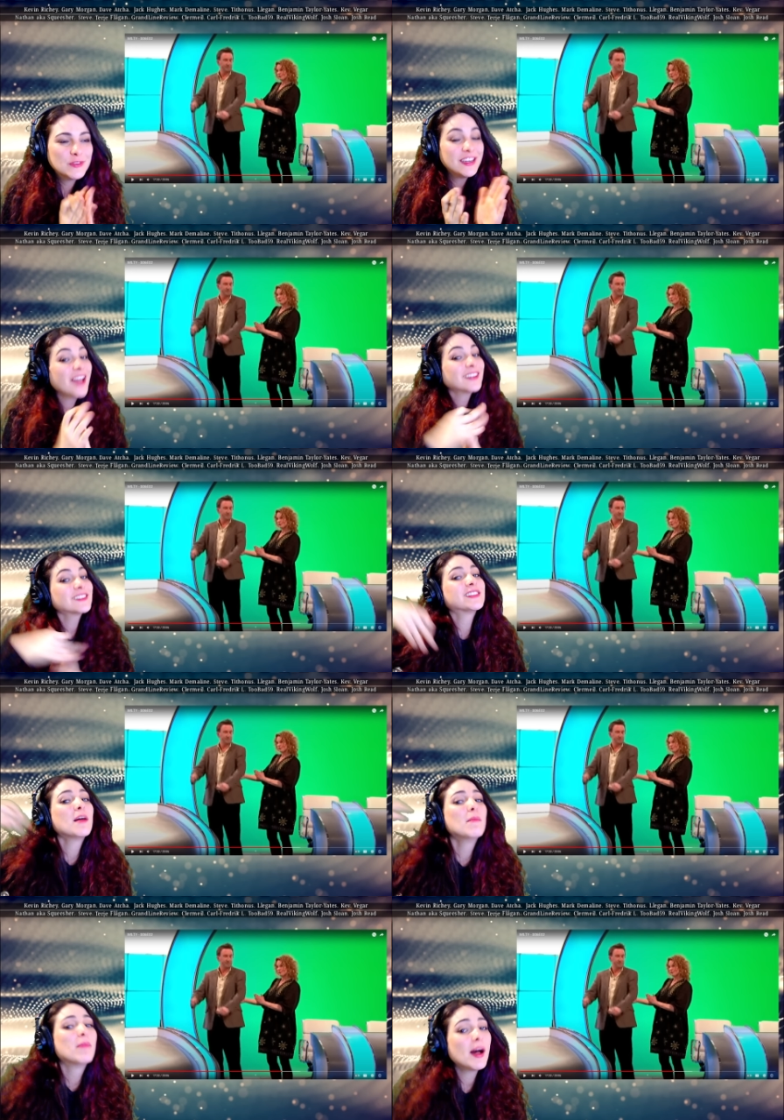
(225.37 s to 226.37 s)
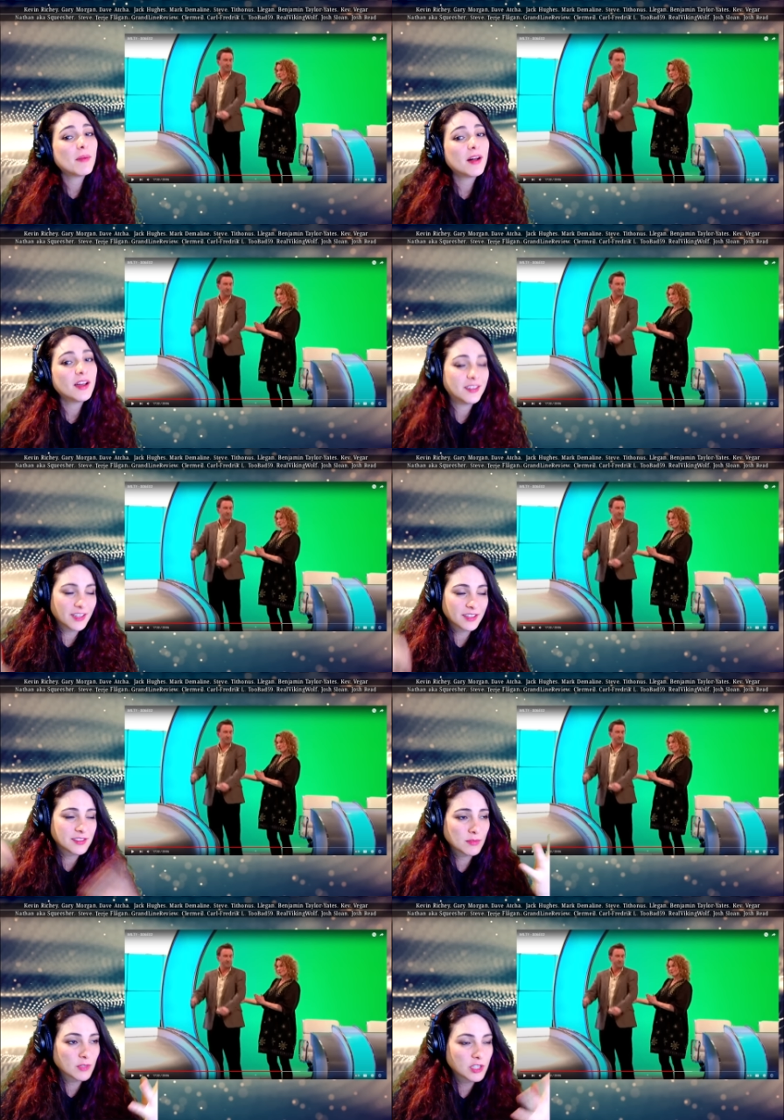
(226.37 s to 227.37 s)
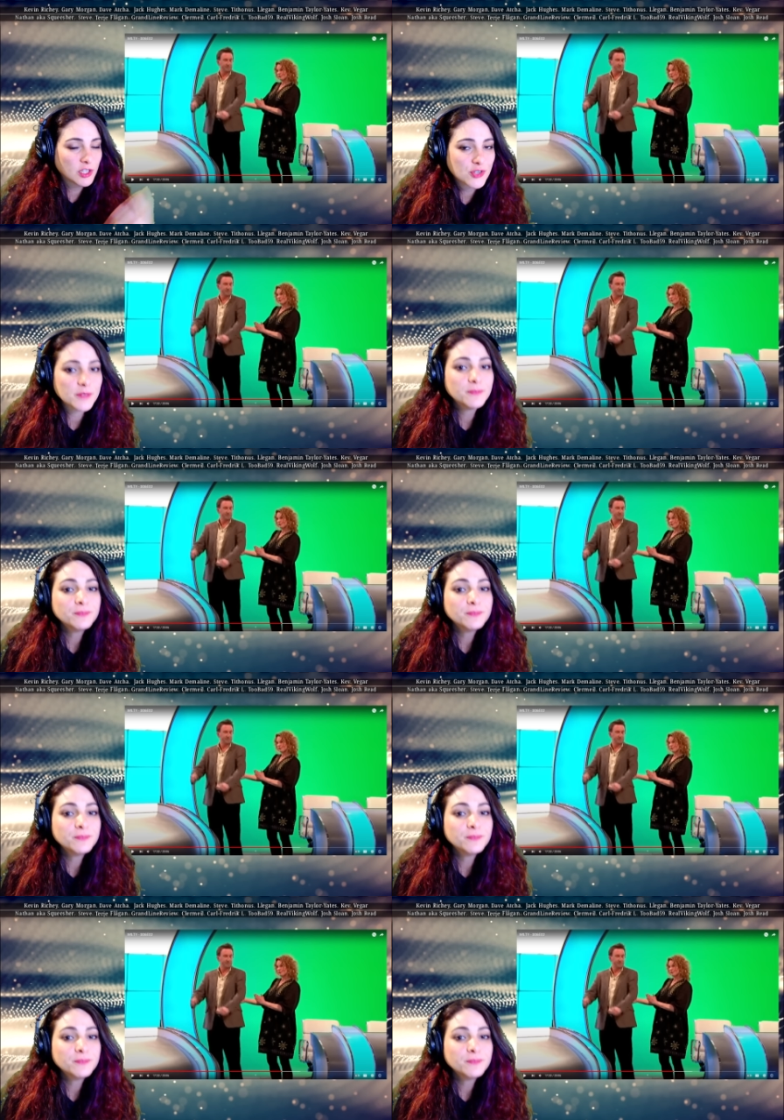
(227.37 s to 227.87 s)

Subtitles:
Next to mama in, like, some enclosure.